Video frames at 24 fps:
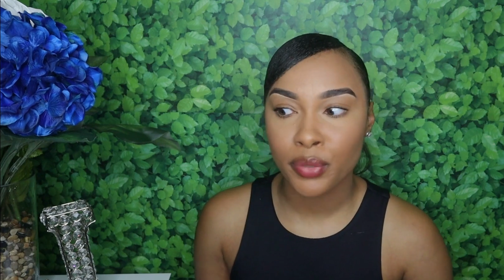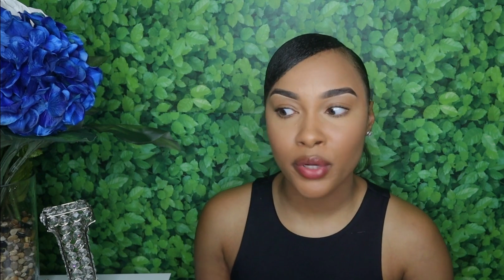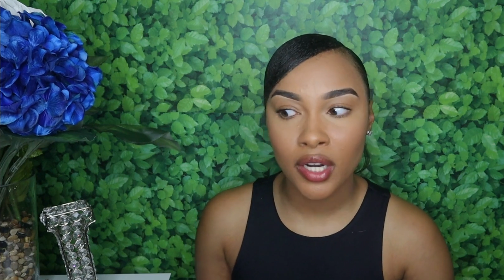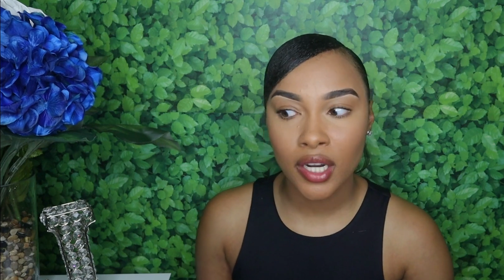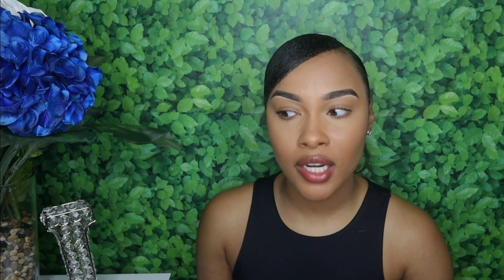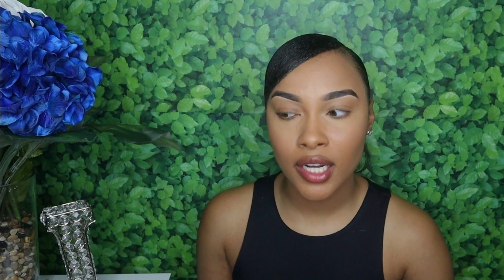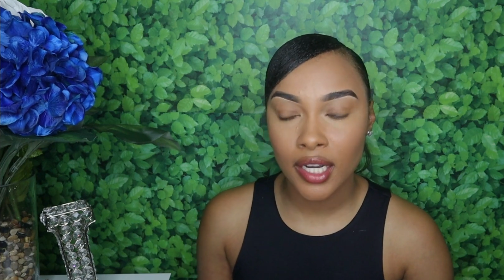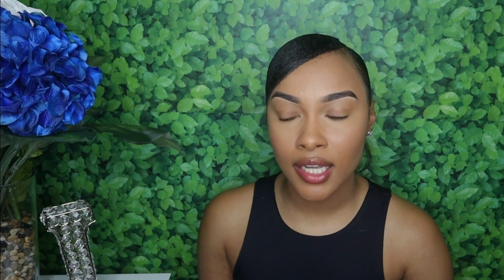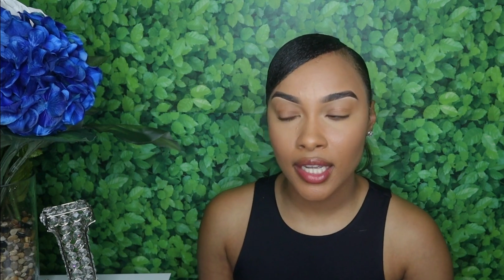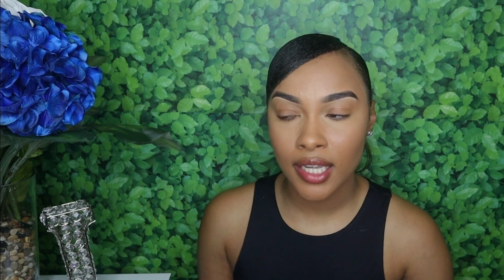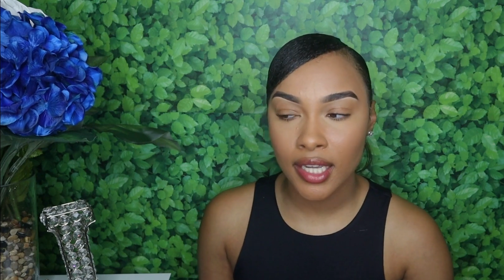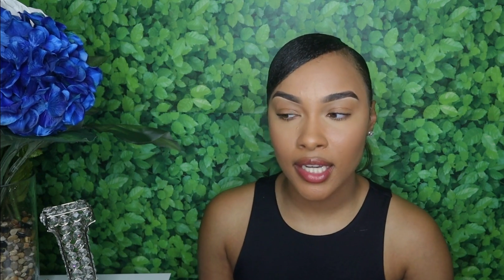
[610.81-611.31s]

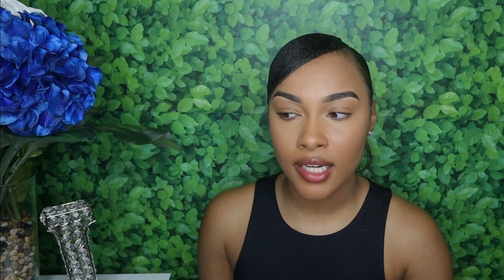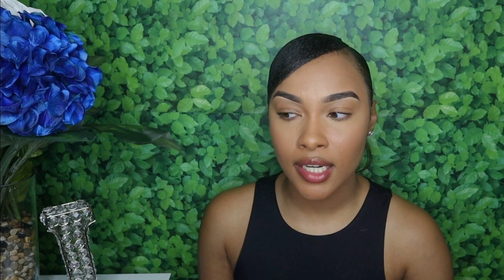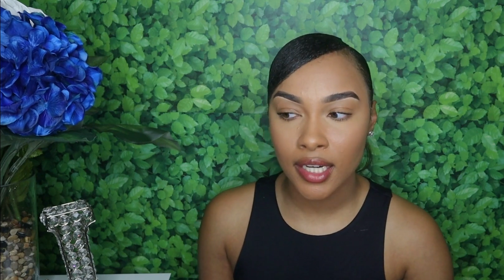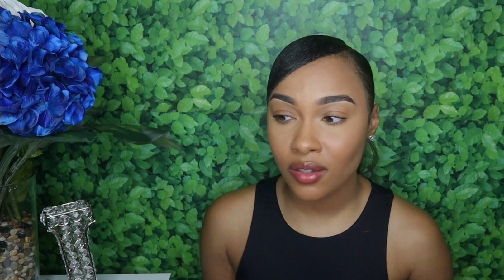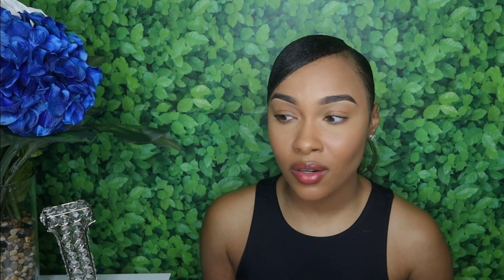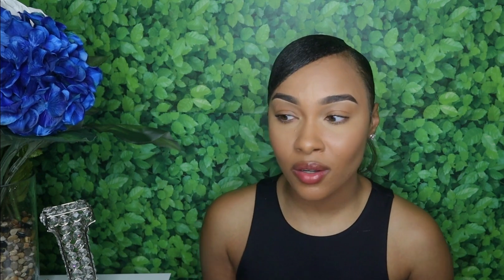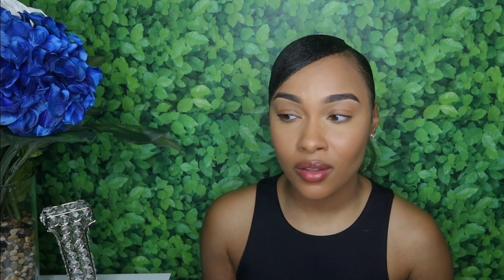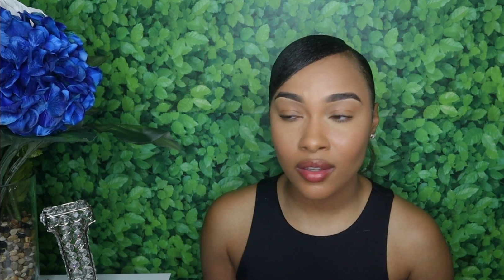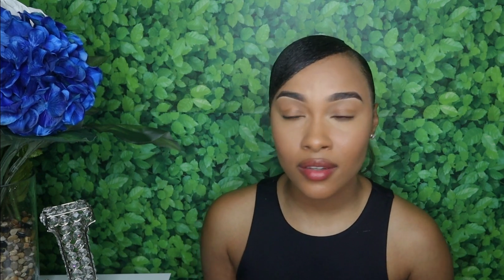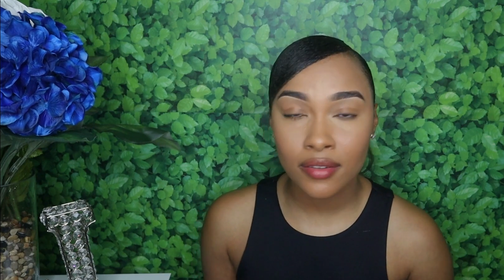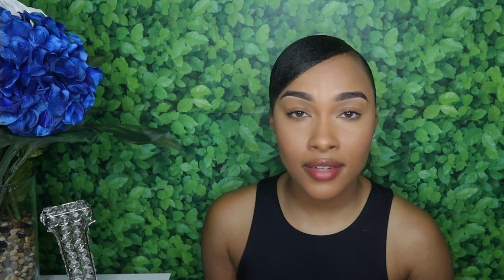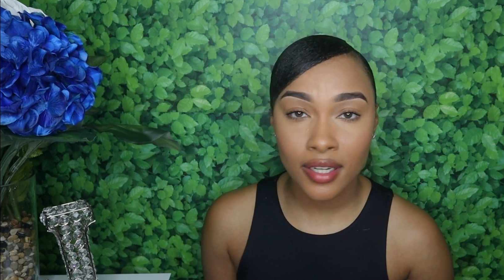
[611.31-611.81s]
but
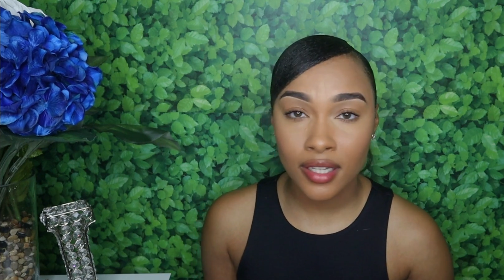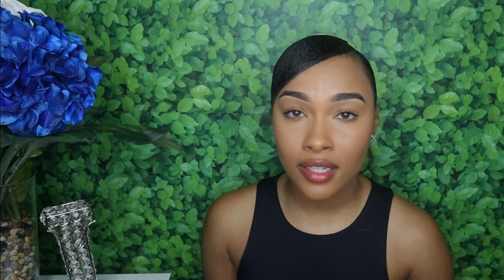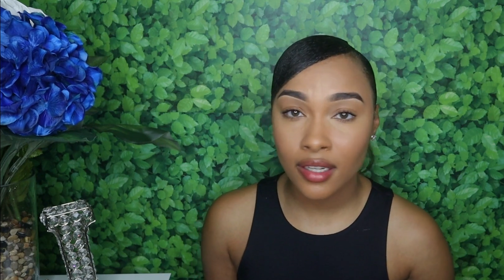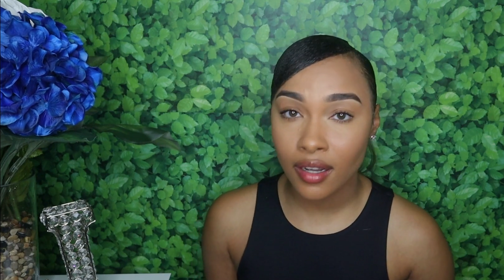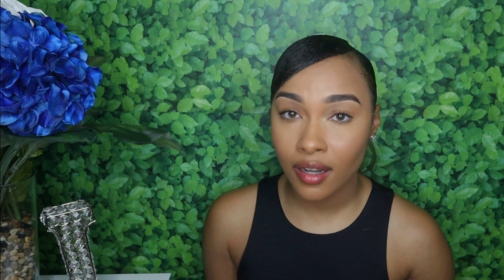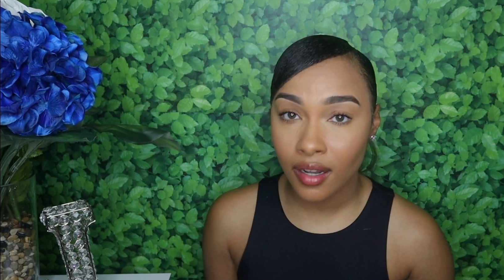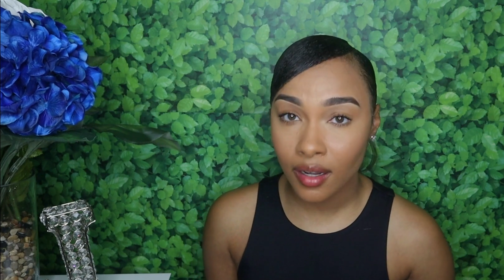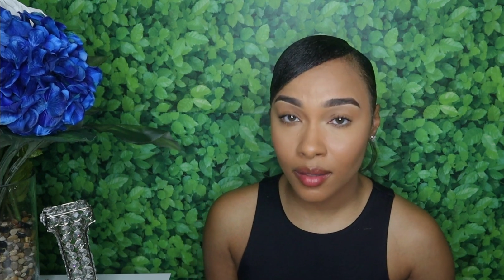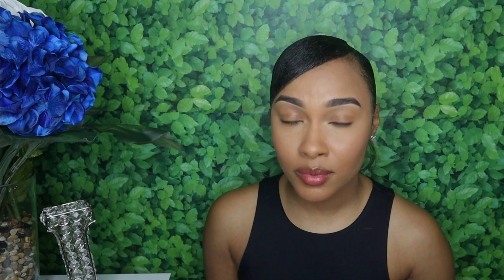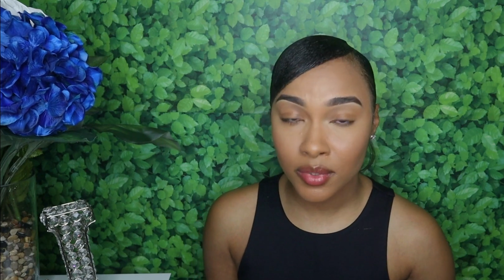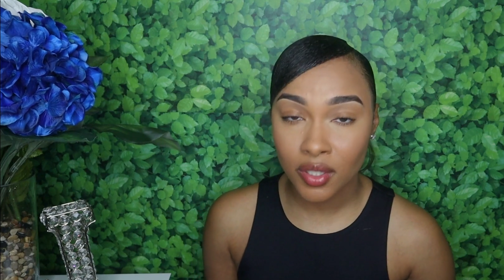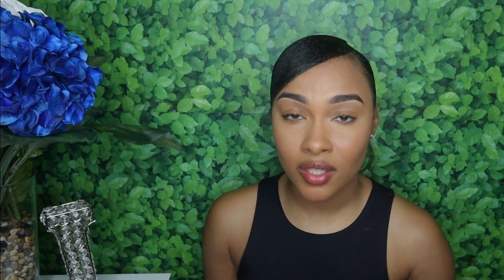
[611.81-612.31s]
grow the fuck
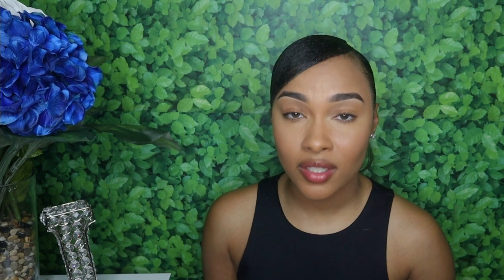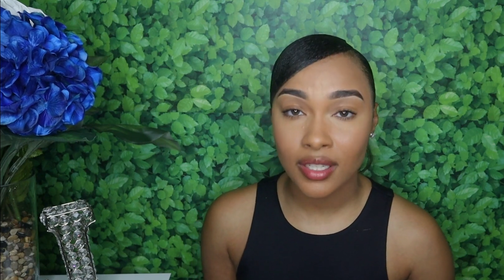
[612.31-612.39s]
up.